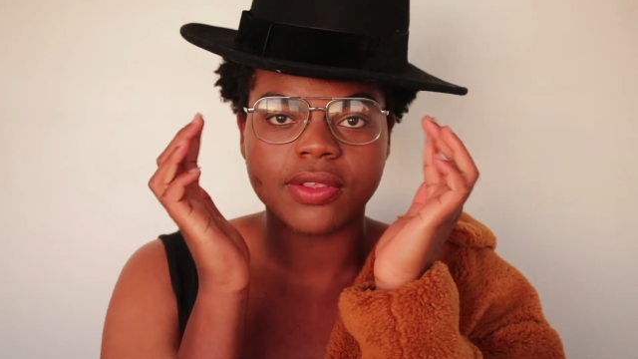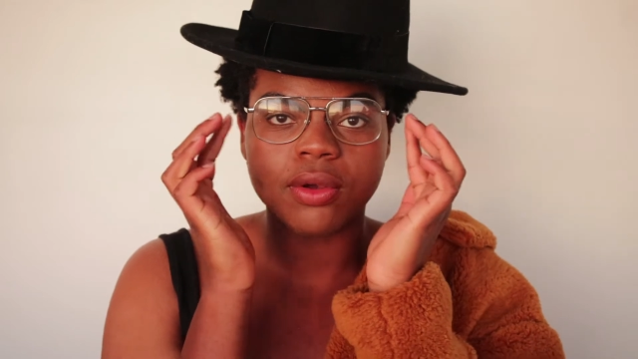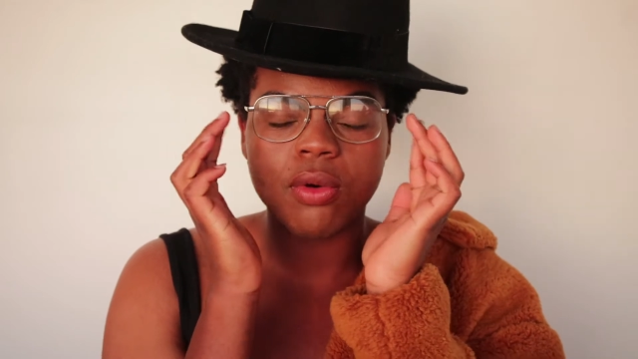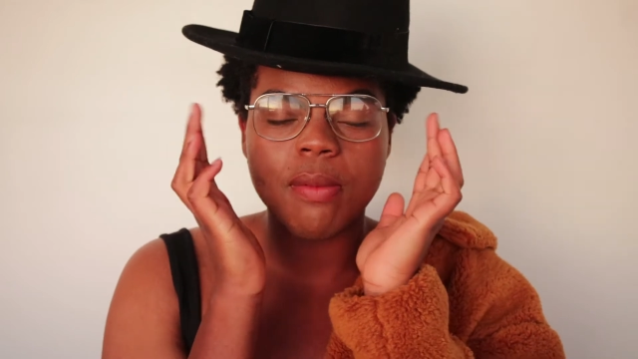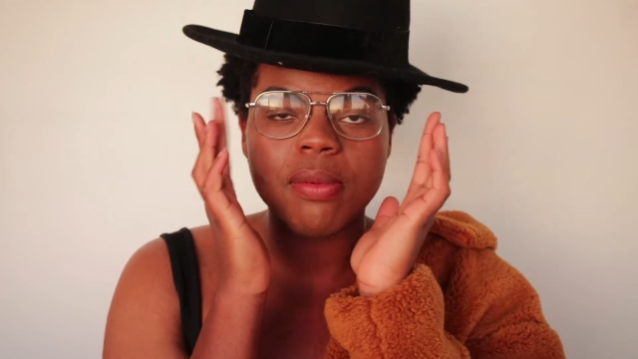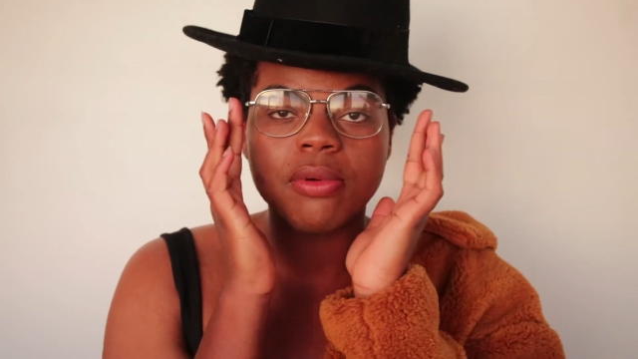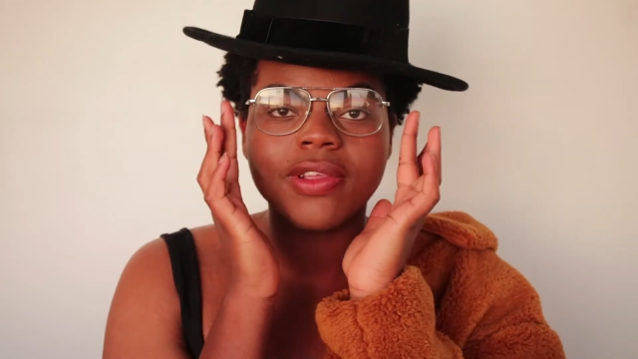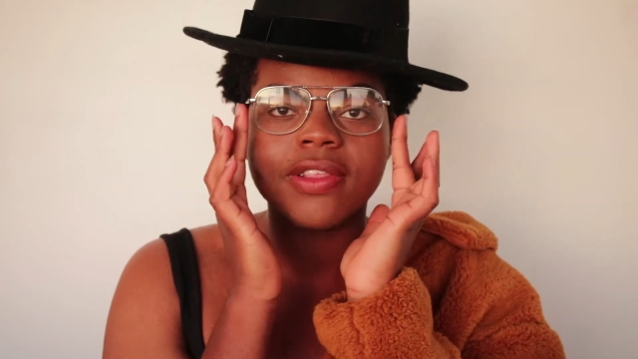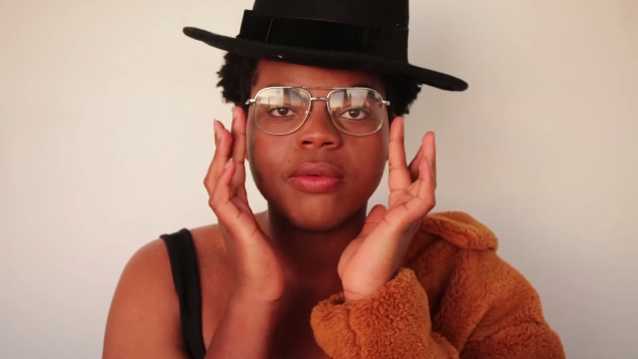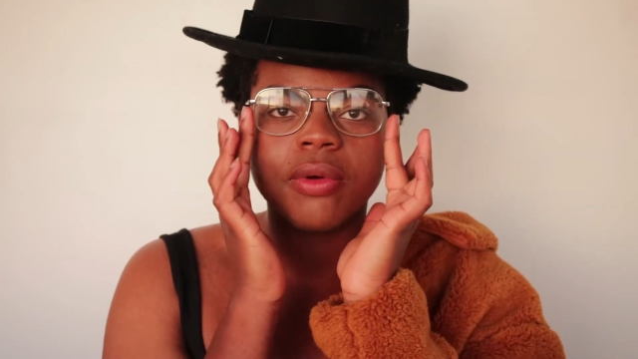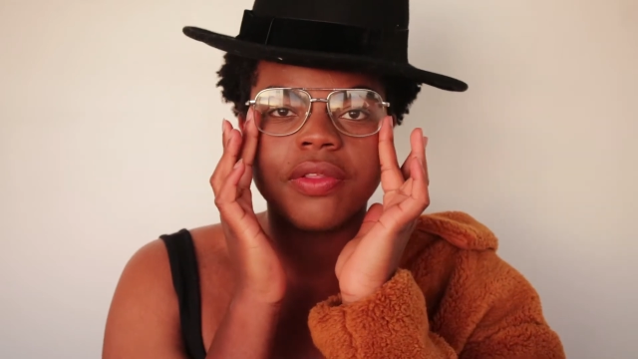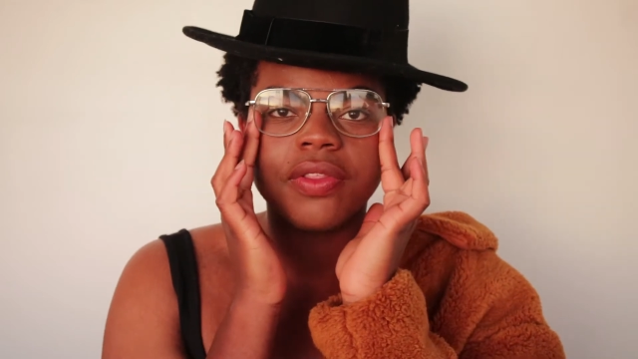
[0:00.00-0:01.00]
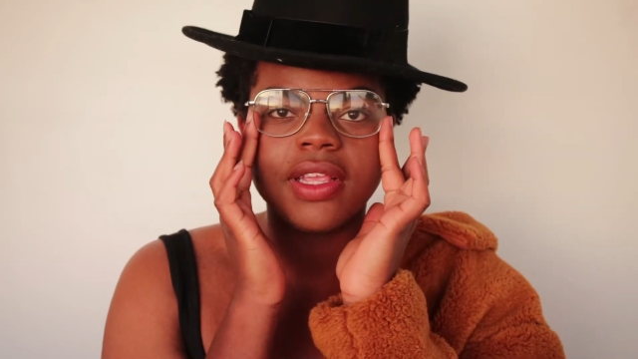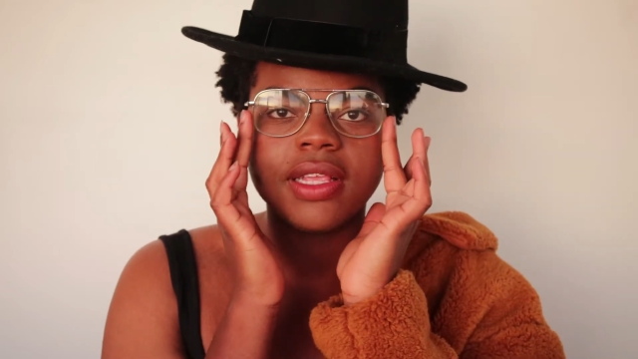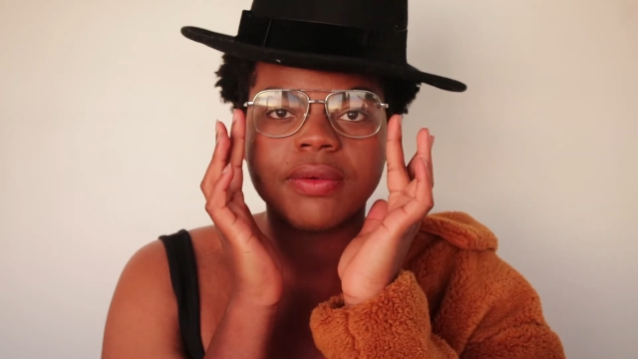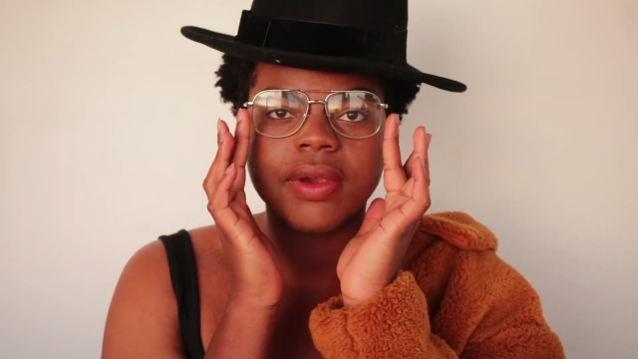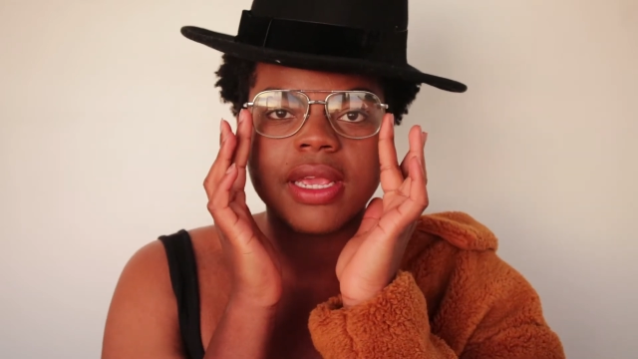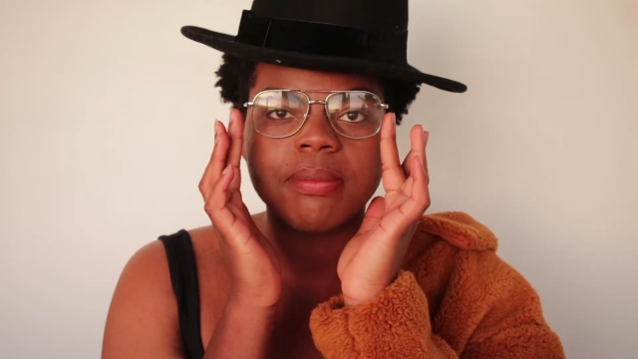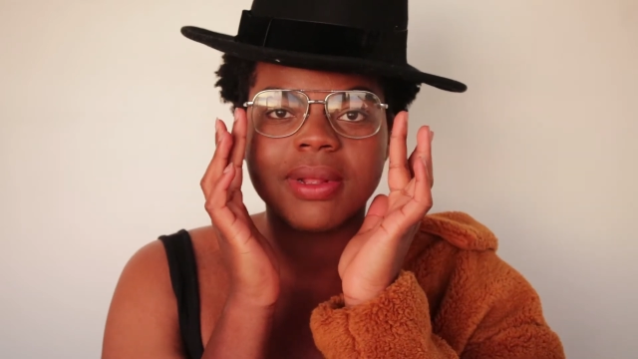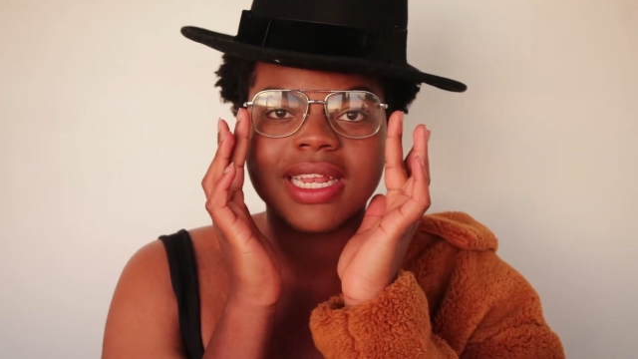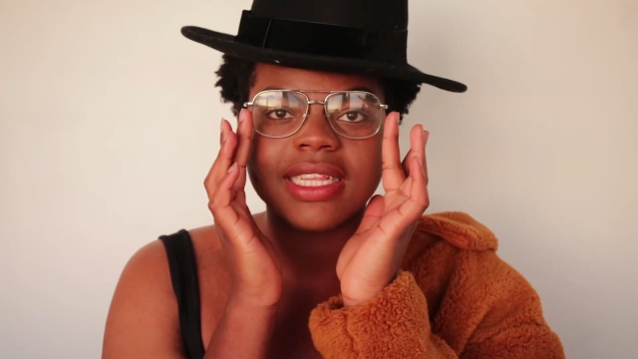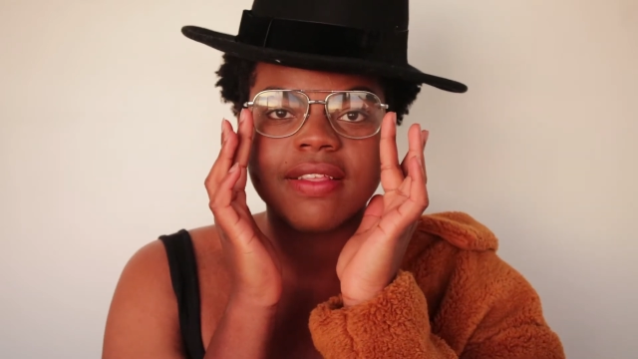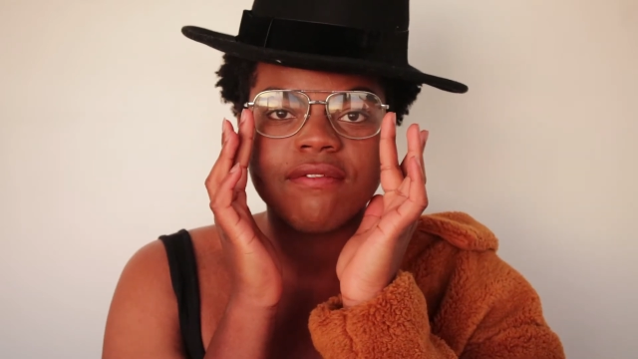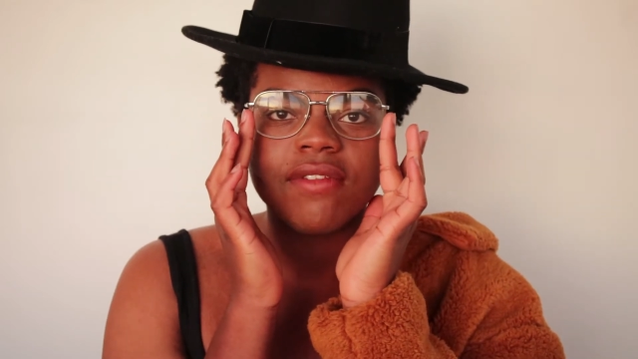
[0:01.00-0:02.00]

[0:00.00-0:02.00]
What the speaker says: So when people used to wear these, right, but like the